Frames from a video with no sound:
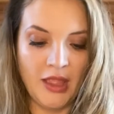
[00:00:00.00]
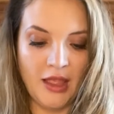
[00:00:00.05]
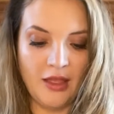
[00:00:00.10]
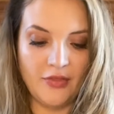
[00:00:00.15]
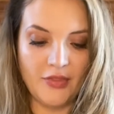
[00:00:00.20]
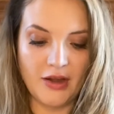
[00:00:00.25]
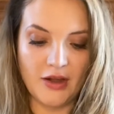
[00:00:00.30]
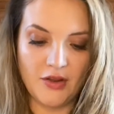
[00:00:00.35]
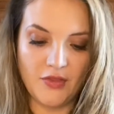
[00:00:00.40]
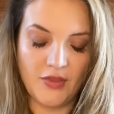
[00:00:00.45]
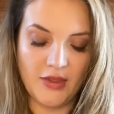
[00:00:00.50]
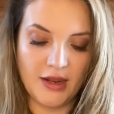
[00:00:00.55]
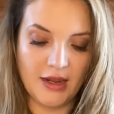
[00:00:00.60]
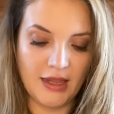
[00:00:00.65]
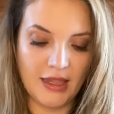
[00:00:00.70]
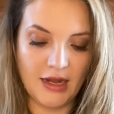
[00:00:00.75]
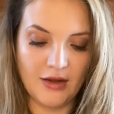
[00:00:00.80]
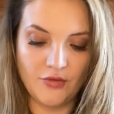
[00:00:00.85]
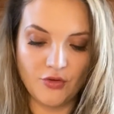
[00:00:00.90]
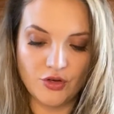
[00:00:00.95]
that I think,
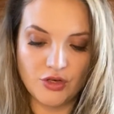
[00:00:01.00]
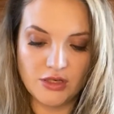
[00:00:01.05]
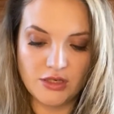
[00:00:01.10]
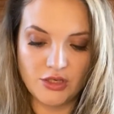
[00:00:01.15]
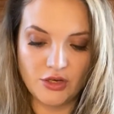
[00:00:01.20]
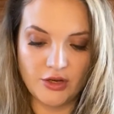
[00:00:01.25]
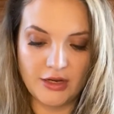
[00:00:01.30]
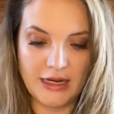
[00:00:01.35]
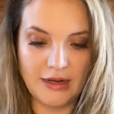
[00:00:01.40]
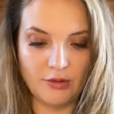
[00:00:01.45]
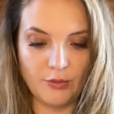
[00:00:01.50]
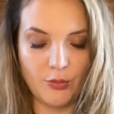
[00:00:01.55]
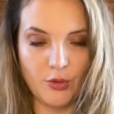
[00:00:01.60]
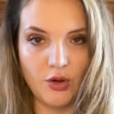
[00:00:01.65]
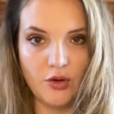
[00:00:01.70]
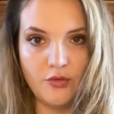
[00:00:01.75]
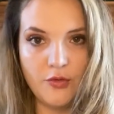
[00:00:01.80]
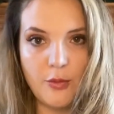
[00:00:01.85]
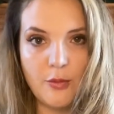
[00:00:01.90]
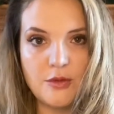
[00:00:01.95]
again, if you're just starting out with
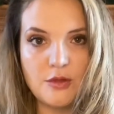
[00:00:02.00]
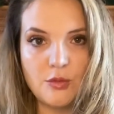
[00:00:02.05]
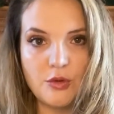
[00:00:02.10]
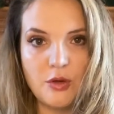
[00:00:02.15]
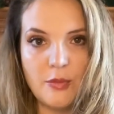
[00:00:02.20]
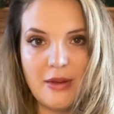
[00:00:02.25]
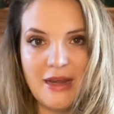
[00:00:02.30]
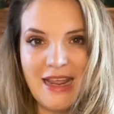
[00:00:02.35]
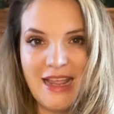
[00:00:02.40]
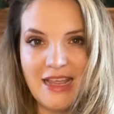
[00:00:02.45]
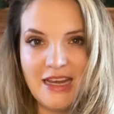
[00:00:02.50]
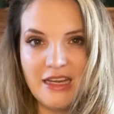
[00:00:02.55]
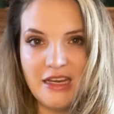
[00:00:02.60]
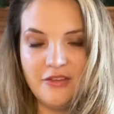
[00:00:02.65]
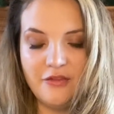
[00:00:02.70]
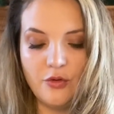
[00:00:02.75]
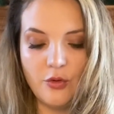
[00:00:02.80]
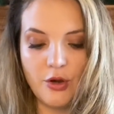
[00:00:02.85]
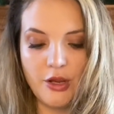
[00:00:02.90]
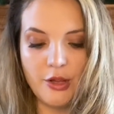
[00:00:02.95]
perfumes, would have been handy
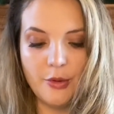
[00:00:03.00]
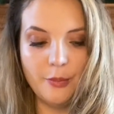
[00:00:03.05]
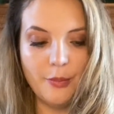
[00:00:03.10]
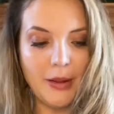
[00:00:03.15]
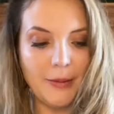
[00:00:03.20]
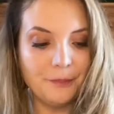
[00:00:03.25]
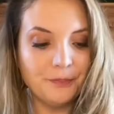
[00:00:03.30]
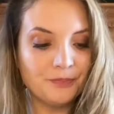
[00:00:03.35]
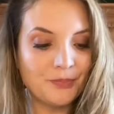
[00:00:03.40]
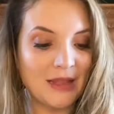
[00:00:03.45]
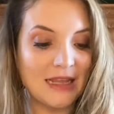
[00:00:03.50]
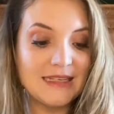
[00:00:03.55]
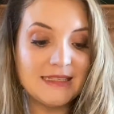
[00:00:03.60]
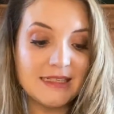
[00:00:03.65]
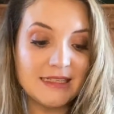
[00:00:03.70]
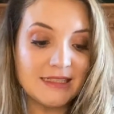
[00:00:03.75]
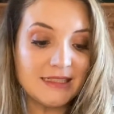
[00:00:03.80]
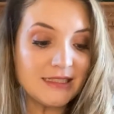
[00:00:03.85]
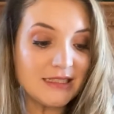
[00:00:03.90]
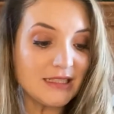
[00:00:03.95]
for you. But it
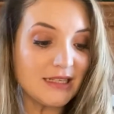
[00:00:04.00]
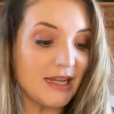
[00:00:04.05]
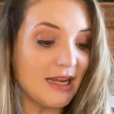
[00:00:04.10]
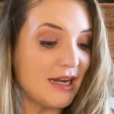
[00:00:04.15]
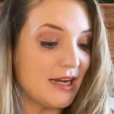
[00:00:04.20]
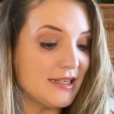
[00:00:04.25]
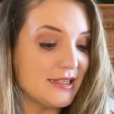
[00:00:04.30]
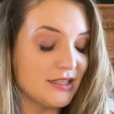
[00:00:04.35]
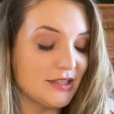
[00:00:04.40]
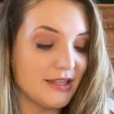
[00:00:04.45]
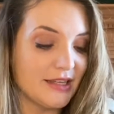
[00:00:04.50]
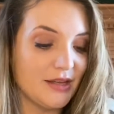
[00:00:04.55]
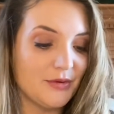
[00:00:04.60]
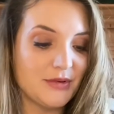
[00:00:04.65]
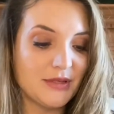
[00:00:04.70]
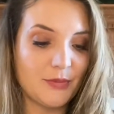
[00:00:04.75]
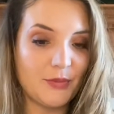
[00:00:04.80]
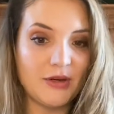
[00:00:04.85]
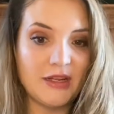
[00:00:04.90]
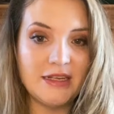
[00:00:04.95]
didn't, and I still think it
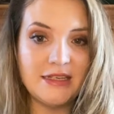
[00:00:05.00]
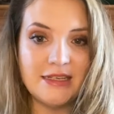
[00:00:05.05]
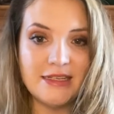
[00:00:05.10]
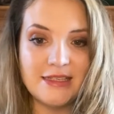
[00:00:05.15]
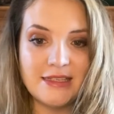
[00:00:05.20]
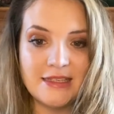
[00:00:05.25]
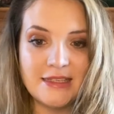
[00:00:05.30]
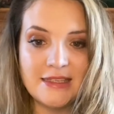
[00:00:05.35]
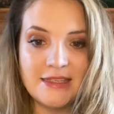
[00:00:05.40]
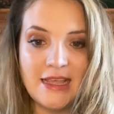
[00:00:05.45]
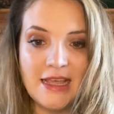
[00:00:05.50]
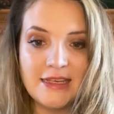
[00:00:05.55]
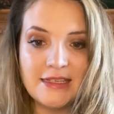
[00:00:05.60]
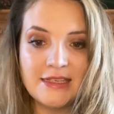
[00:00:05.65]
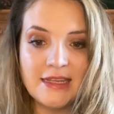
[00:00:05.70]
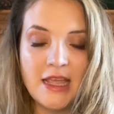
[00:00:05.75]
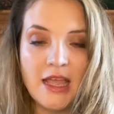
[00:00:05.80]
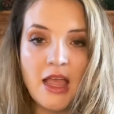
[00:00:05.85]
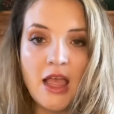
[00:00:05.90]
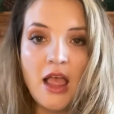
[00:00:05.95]
was a pretty decent set.
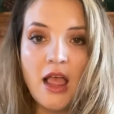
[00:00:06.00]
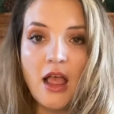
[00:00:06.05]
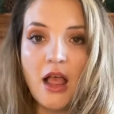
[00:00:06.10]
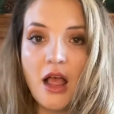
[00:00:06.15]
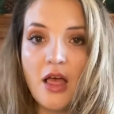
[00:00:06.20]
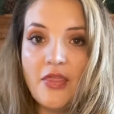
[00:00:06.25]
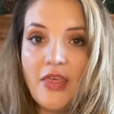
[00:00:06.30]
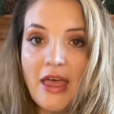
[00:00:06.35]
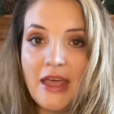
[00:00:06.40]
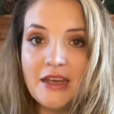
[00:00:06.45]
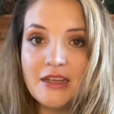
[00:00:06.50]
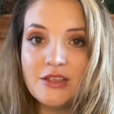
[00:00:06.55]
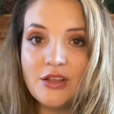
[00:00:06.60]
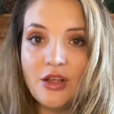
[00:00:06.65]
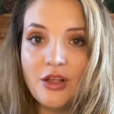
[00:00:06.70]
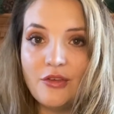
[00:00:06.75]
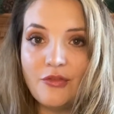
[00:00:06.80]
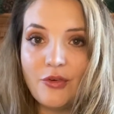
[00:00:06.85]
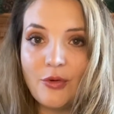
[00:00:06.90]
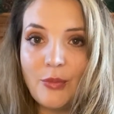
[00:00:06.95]
That is
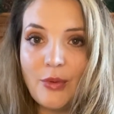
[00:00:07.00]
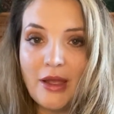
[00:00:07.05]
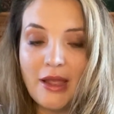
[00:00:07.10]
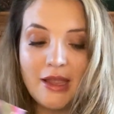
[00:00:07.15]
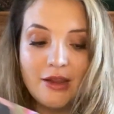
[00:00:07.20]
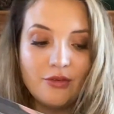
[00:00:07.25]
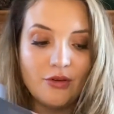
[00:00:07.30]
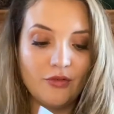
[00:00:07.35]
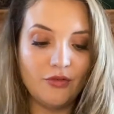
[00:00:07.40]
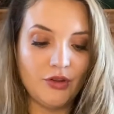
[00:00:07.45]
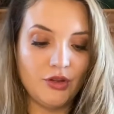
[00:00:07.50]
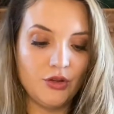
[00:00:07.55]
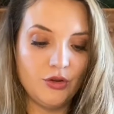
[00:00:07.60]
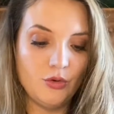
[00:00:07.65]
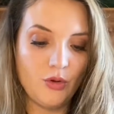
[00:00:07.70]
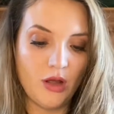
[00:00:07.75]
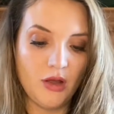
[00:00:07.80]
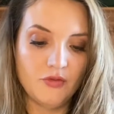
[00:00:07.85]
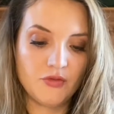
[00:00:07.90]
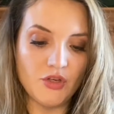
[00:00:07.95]
all for my
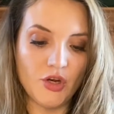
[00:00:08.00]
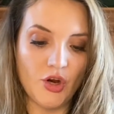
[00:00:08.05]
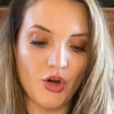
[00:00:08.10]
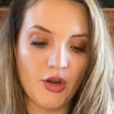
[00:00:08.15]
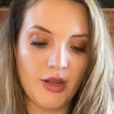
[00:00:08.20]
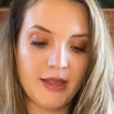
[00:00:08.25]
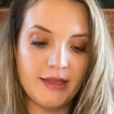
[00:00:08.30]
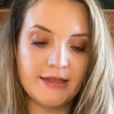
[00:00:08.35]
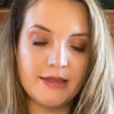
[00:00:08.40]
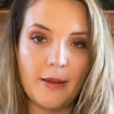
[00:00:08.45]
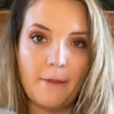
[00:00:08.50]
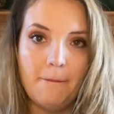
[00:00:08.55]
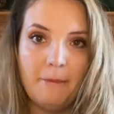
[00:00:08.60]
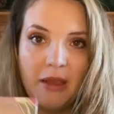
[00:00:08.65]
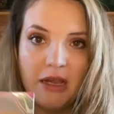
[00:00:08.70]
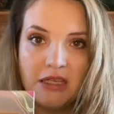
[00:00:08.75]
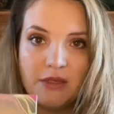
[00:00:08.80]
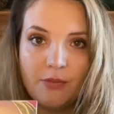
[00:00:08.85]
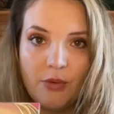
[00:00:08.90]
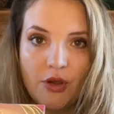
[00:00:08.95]
review of Target's
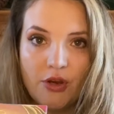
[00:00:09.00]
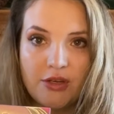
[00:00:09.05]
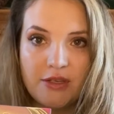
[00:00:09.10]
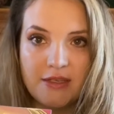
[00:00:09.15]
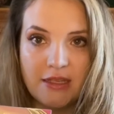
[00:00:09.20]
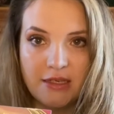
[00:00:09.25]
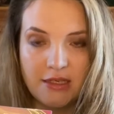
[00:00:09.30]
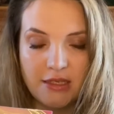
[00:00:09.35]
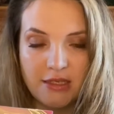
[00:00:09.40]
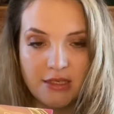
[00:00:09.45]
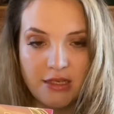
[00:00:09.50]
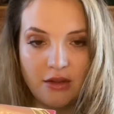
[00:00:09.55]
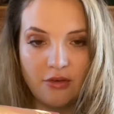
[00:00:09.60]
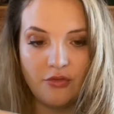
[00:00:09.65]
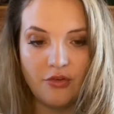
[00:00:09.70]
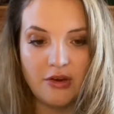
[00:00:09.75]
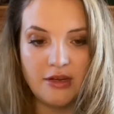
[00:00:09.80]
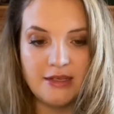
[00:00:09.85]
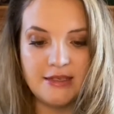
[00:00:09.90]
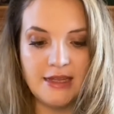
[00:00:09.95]
Mixbar Scent
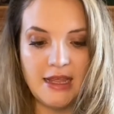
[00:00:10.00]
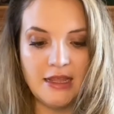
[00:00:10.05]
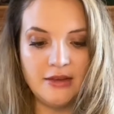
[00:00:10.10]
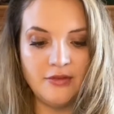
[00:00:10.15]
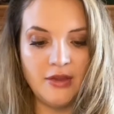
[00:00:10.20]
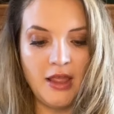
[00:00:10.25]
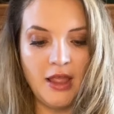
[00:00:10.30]
Discovery Set.